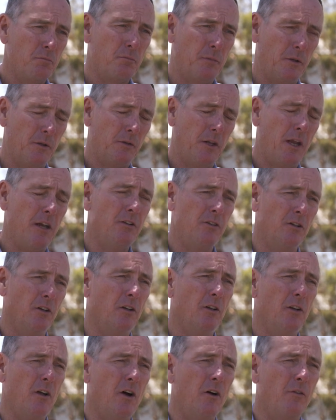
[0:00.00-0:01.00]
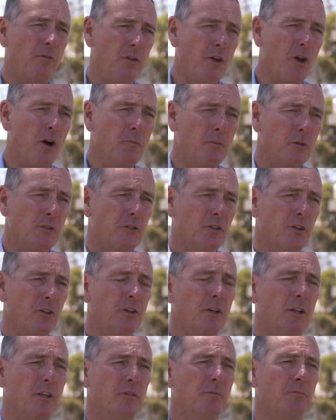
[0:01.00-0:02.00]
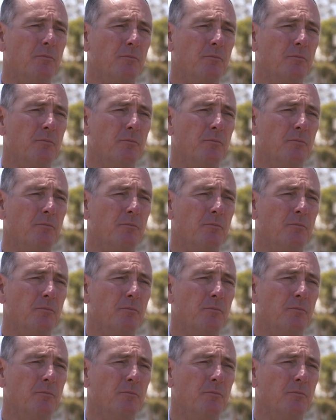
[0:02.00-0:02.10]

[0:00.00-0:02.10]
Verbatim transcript: potential of the opportunity.